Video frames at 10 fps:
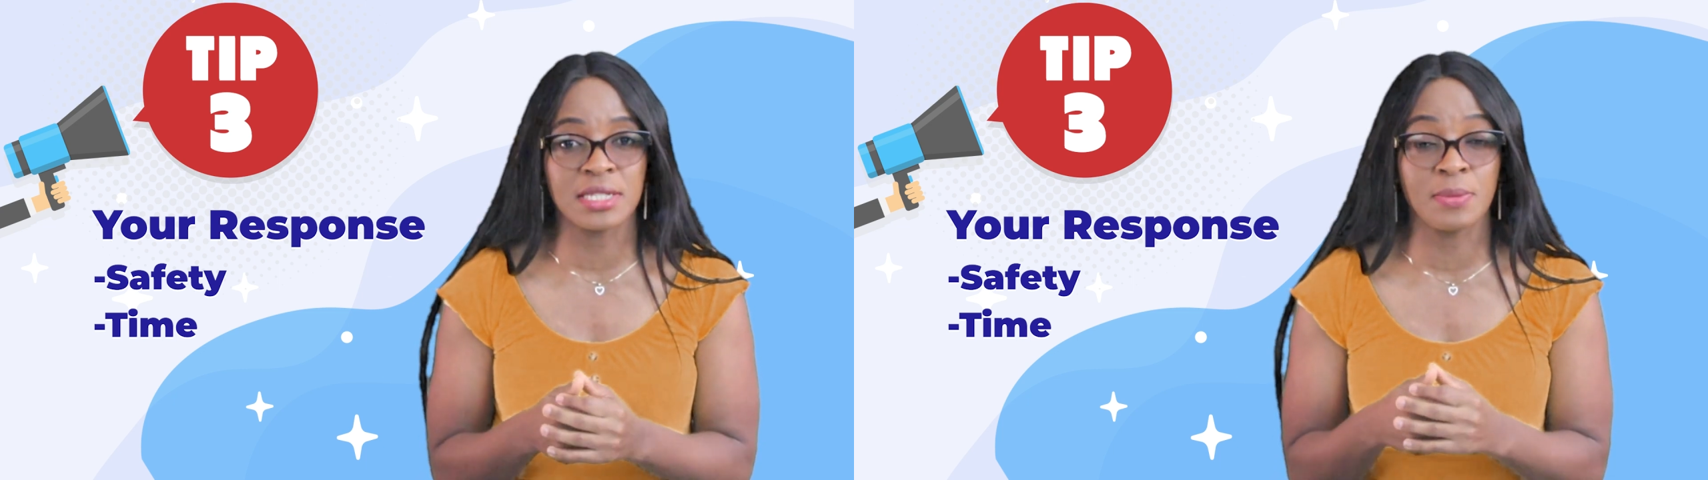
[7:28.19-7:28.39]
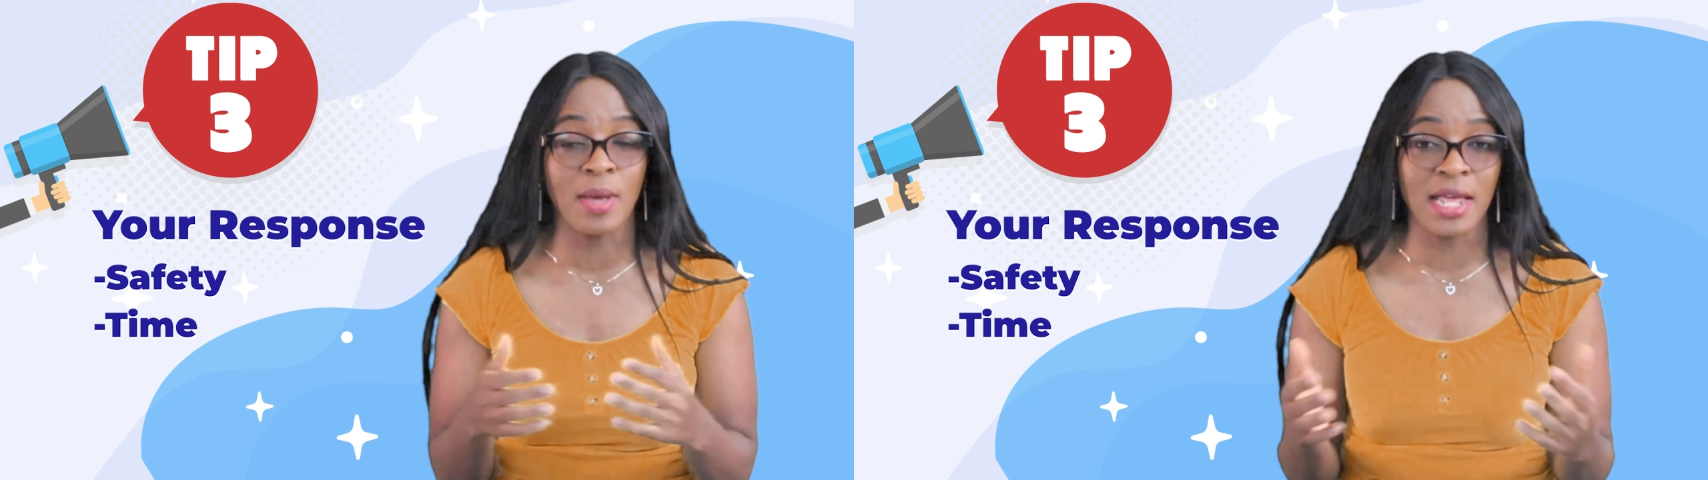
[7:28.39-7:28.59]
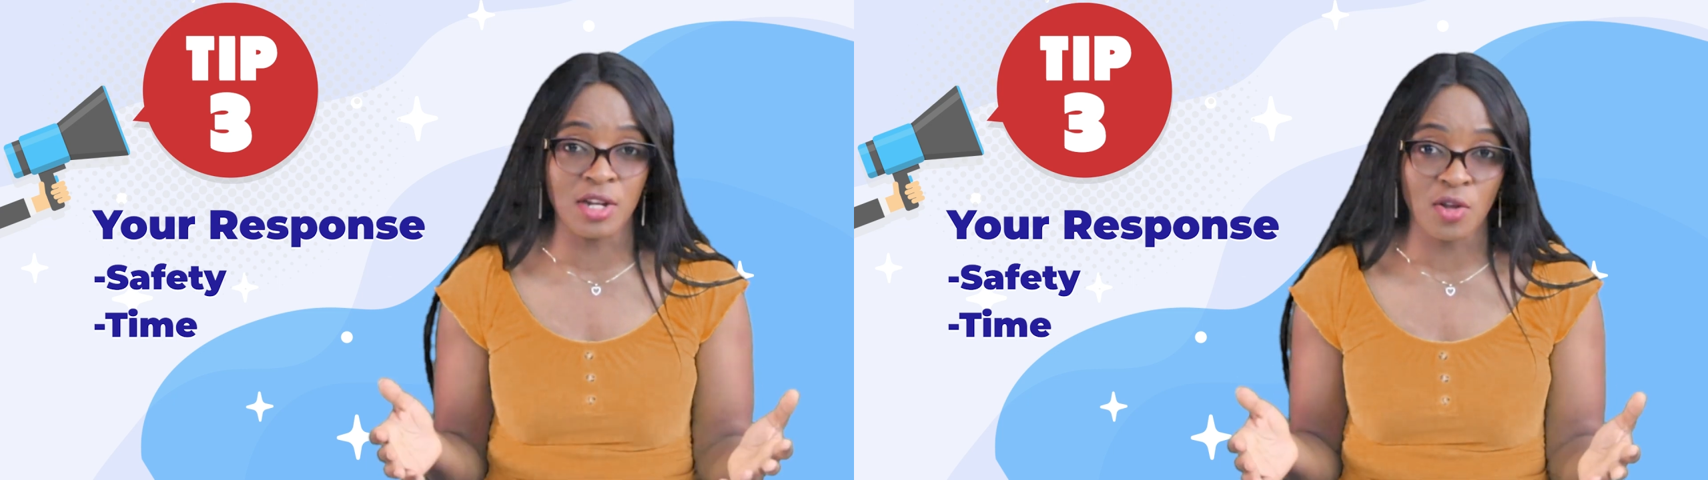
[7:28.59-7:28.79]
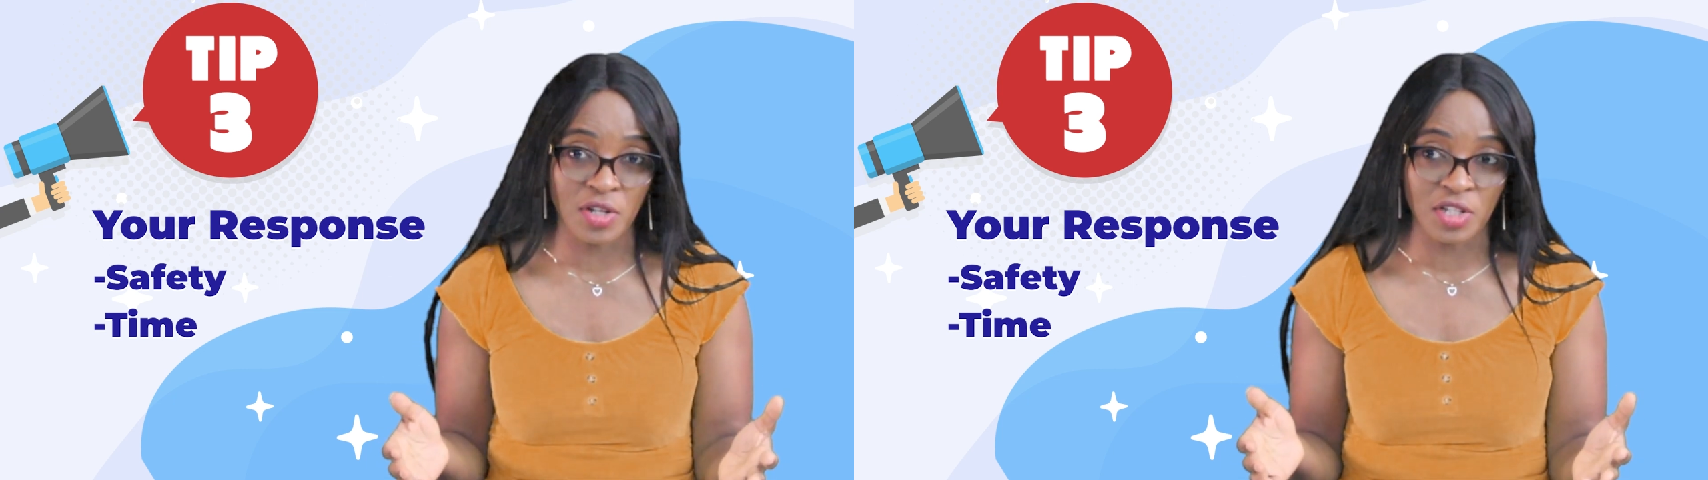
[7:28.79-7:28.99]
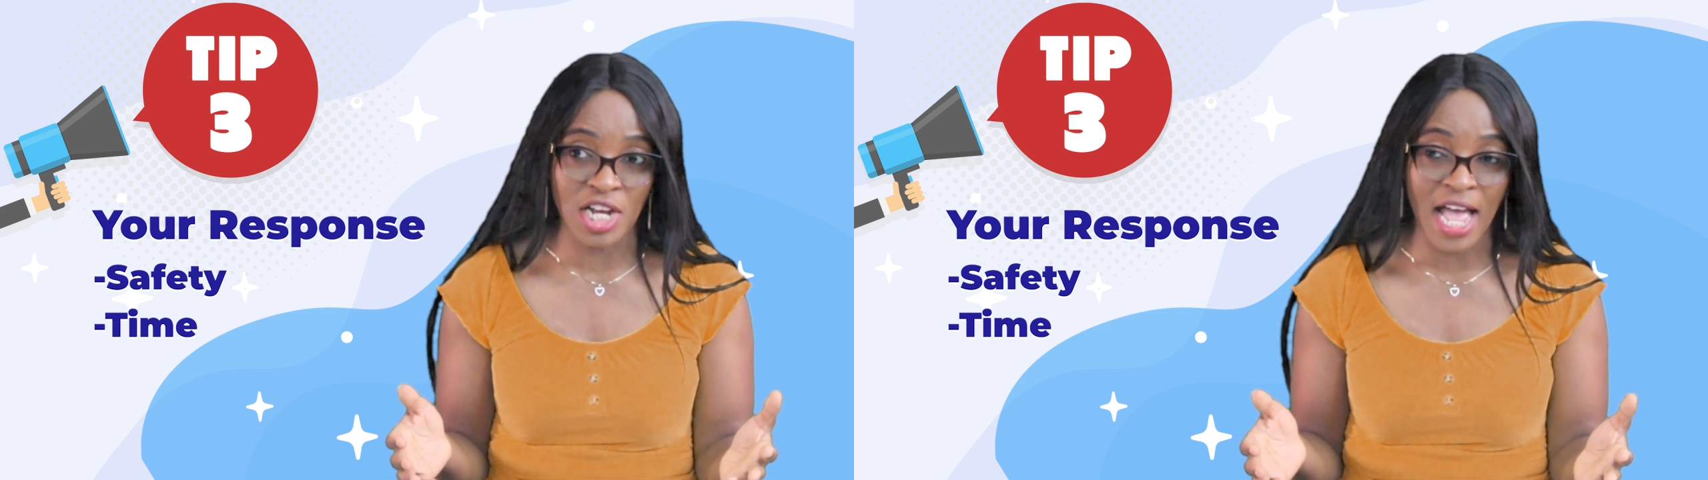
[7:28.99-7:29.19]
depending
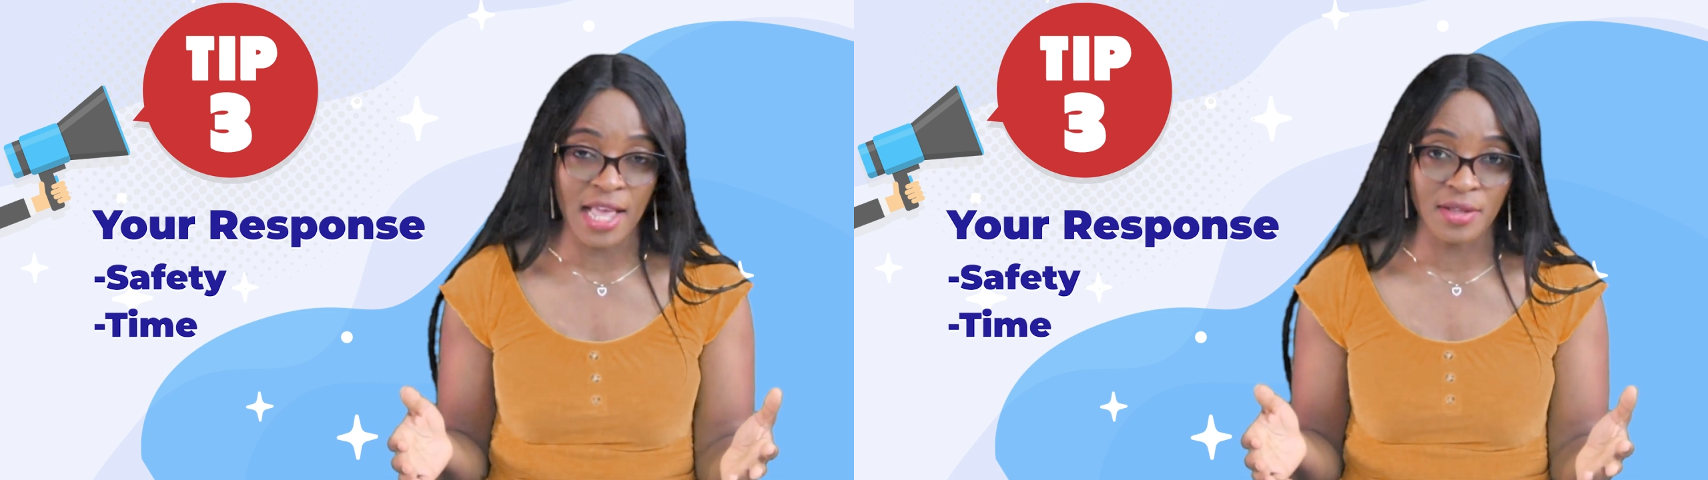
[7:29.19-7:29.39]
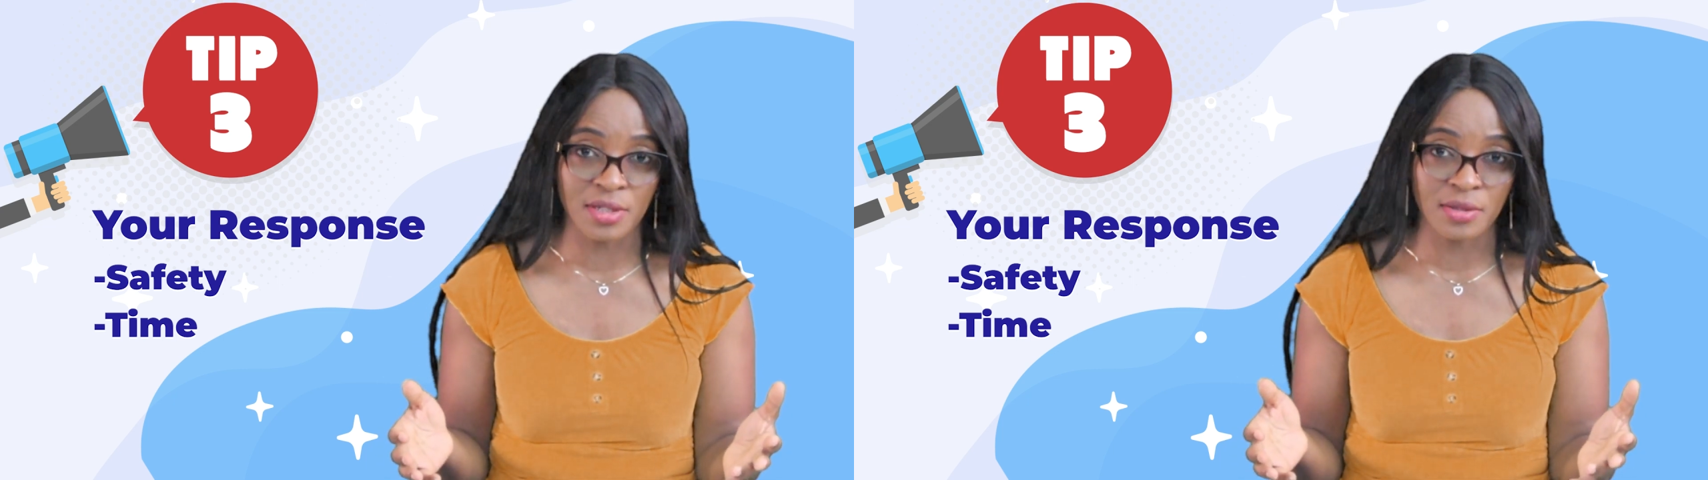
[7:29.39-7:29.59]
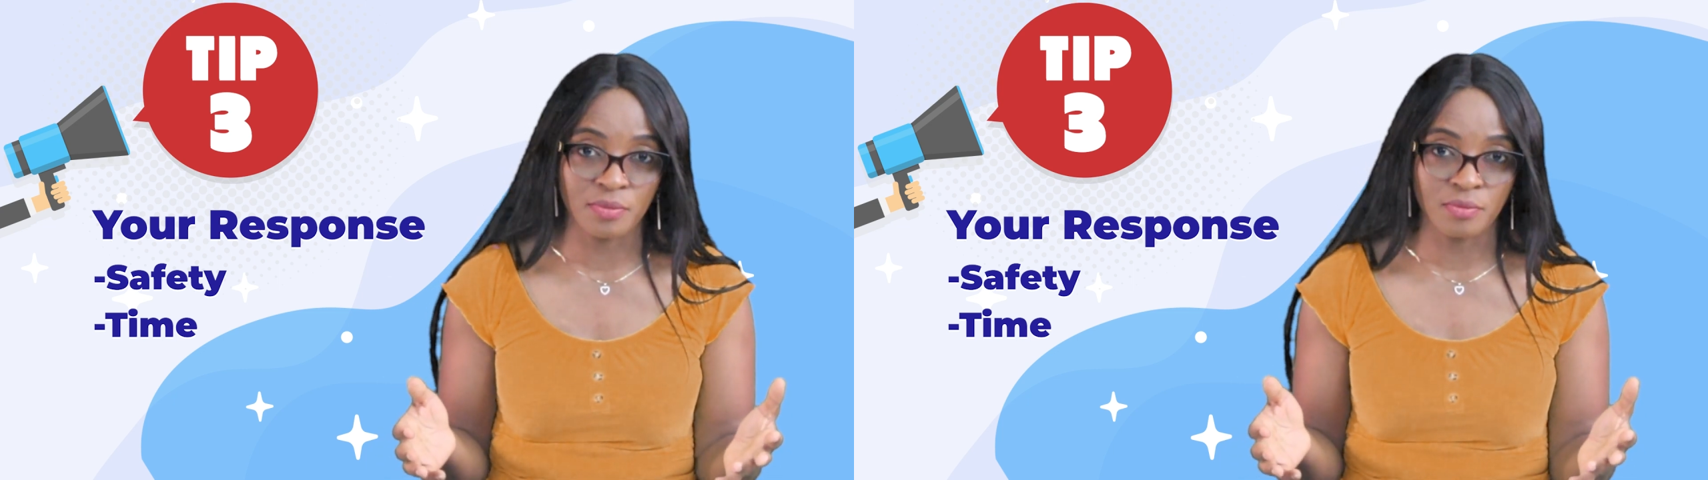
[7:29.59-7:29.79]
on the child,